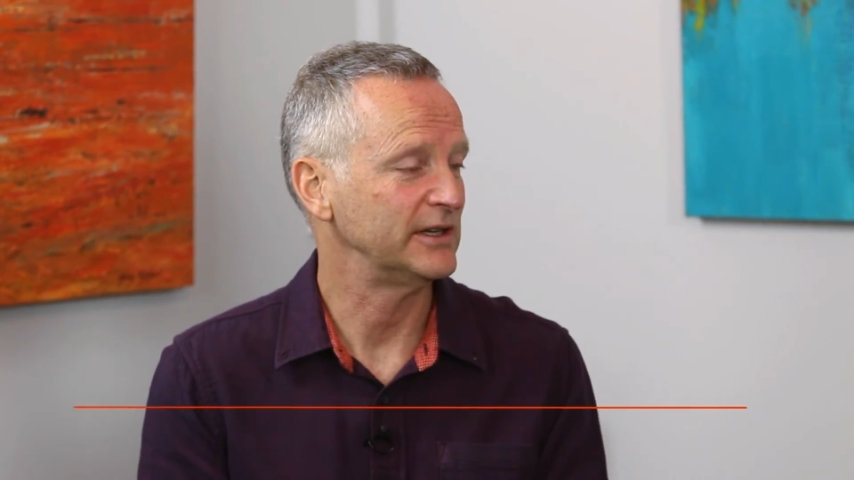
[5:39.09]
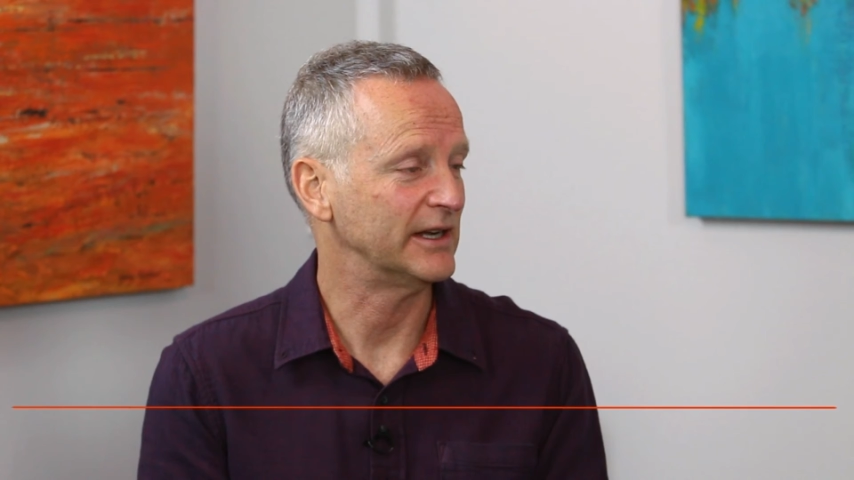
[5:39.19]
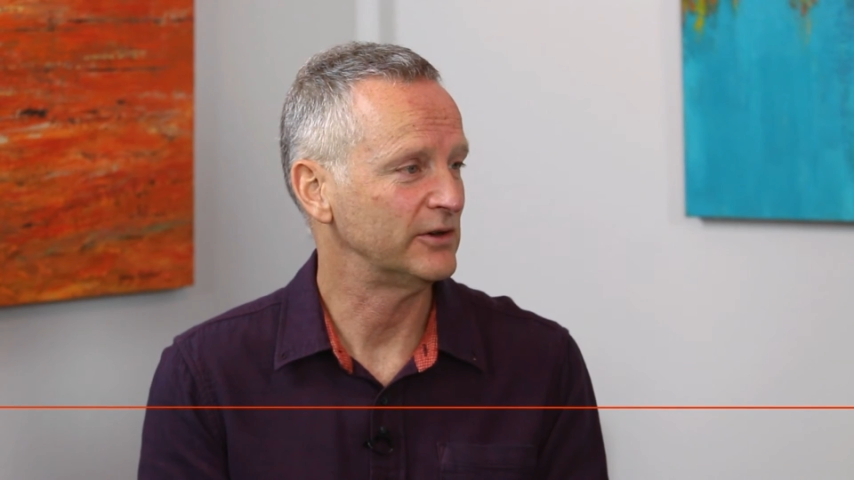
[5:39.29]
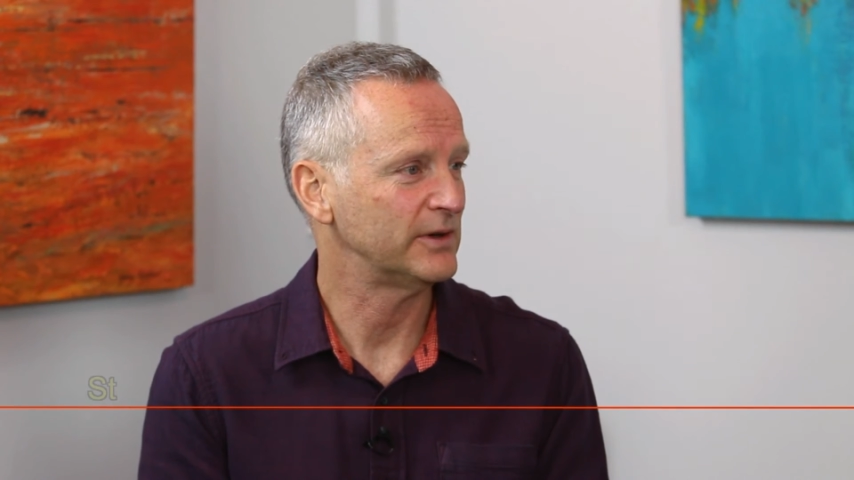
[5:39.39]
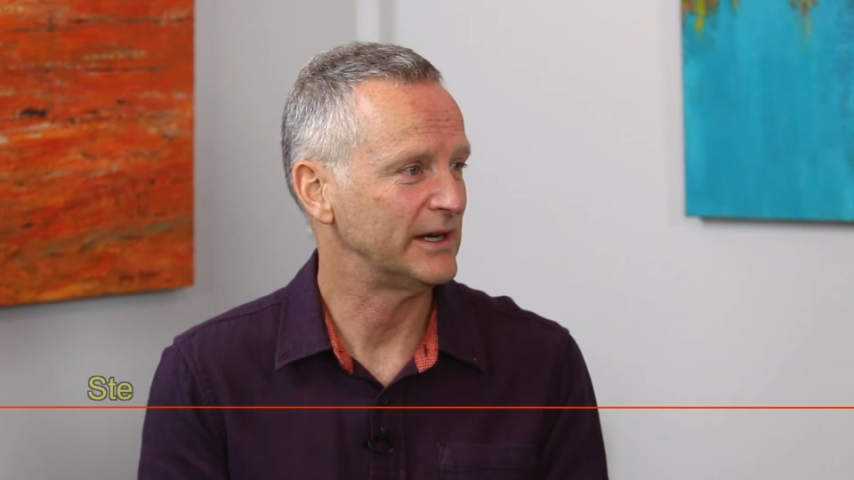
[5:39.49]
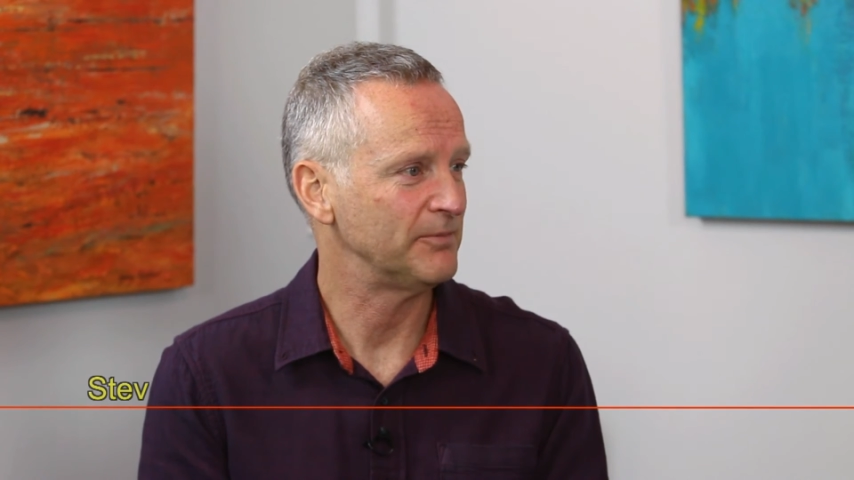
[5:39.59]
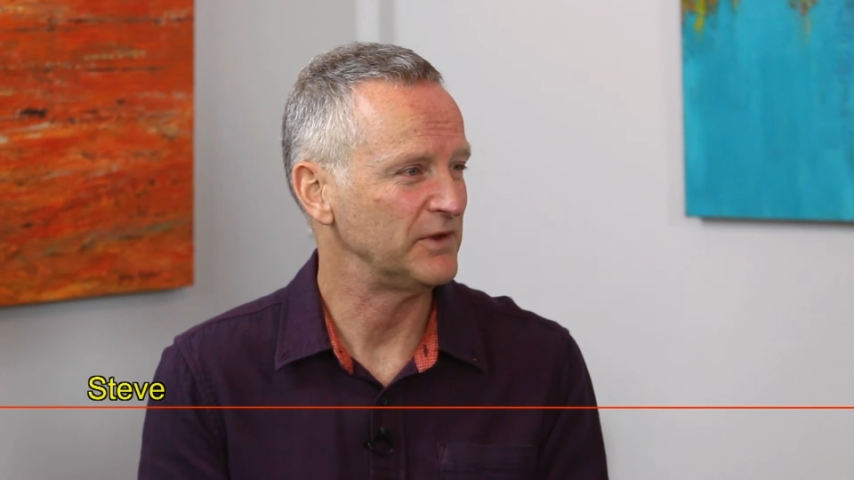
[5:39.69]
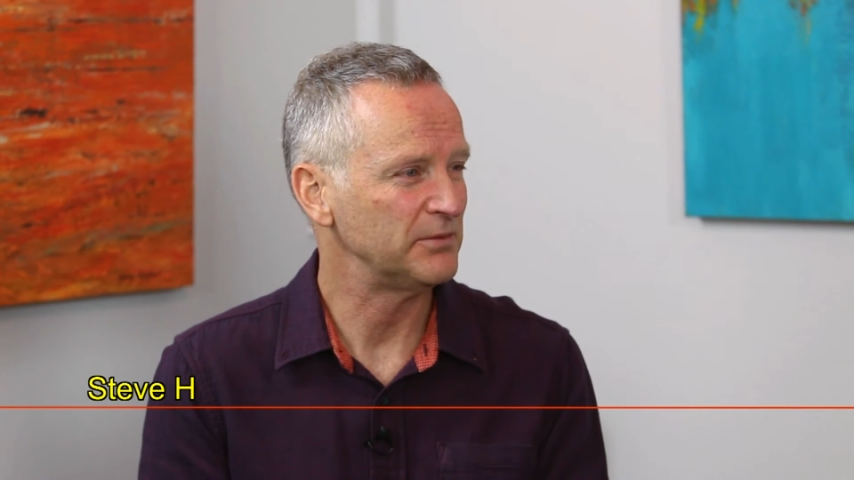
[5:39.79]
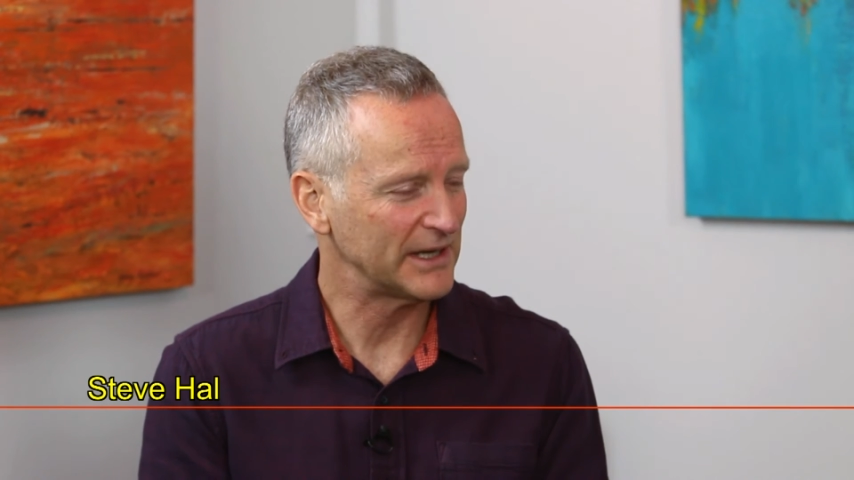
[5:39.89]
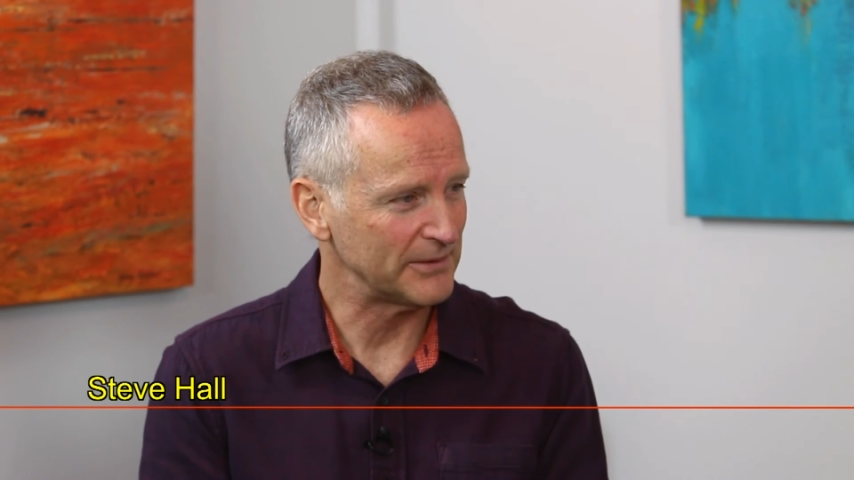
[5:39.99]
You know,
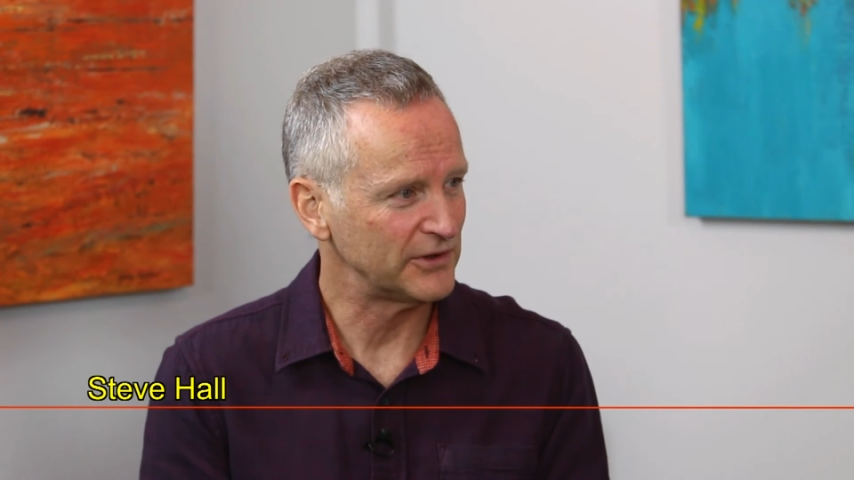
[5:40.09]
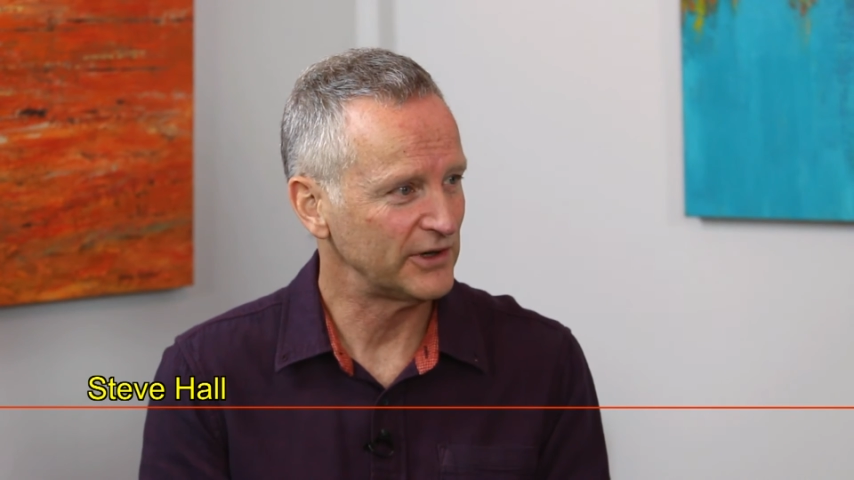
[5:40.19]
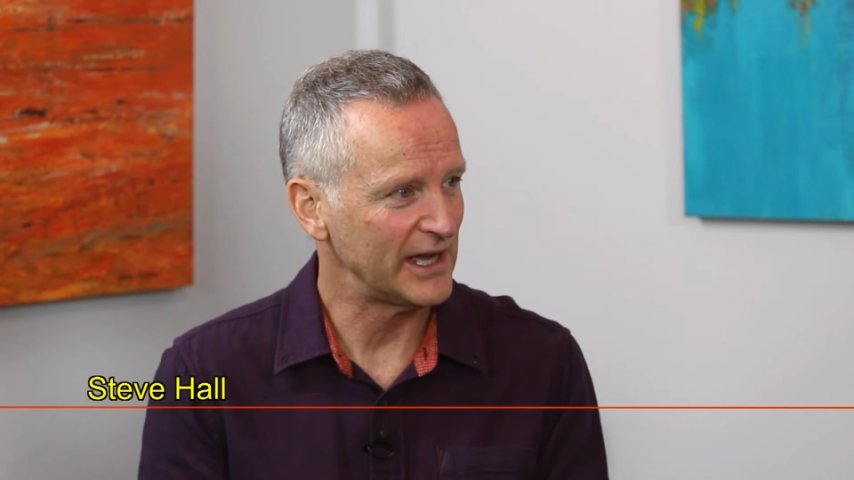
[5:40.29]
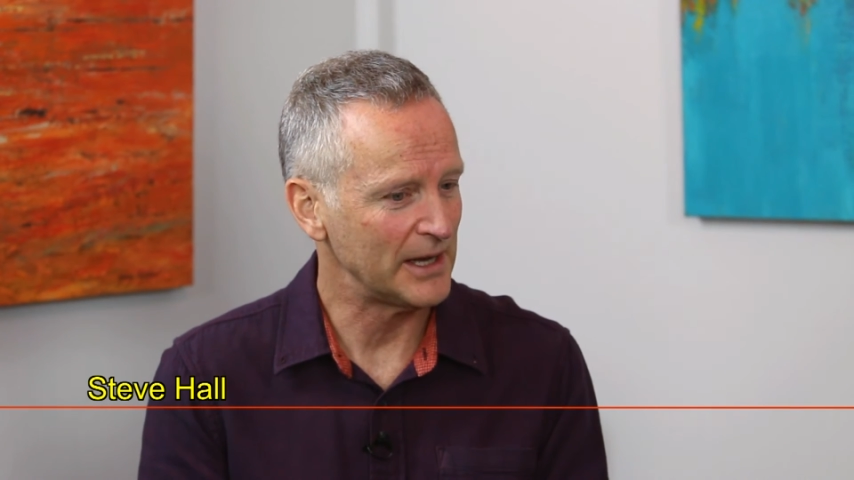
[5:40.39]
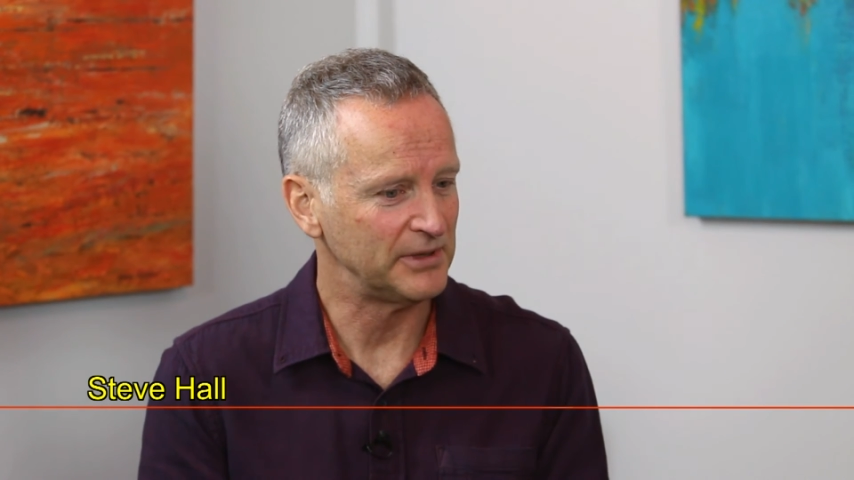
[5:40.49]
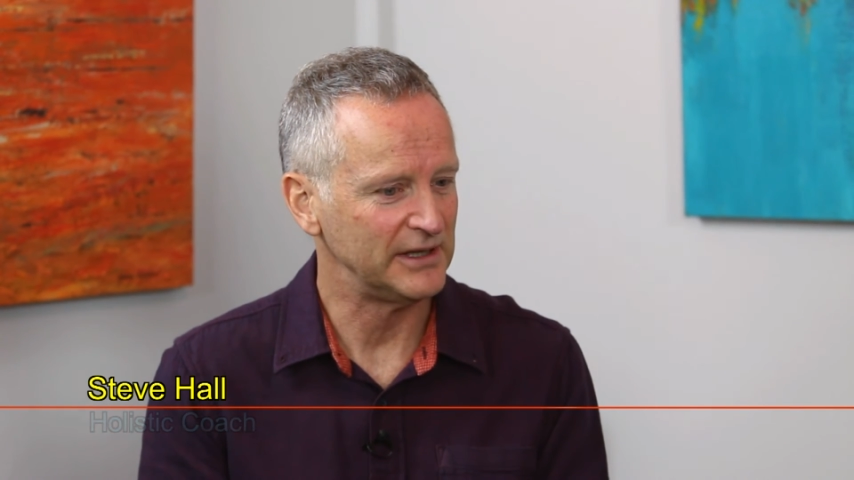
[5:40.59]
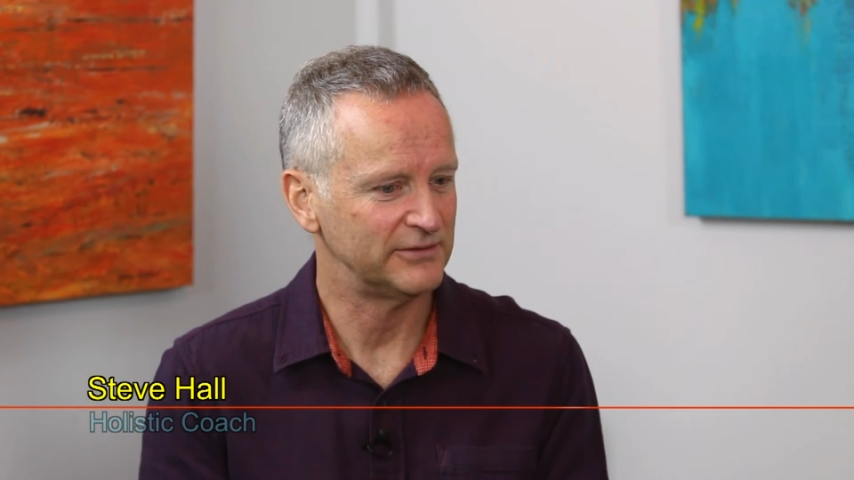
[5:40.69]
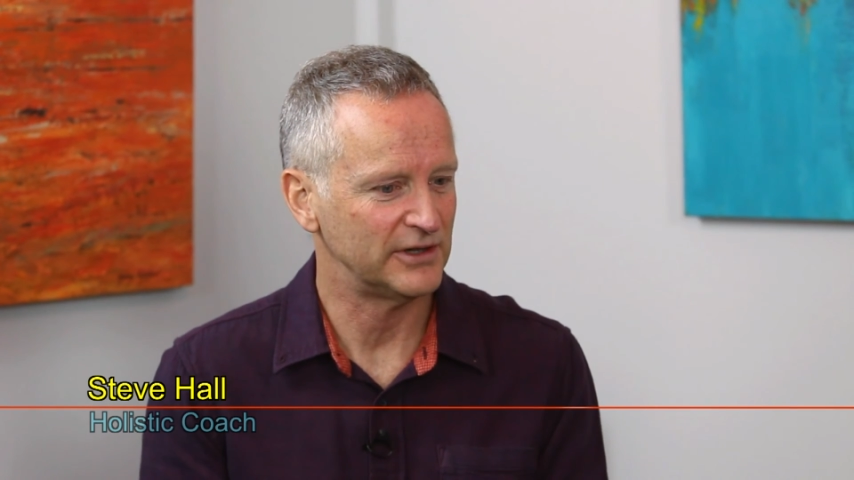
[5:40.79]
you become very happy,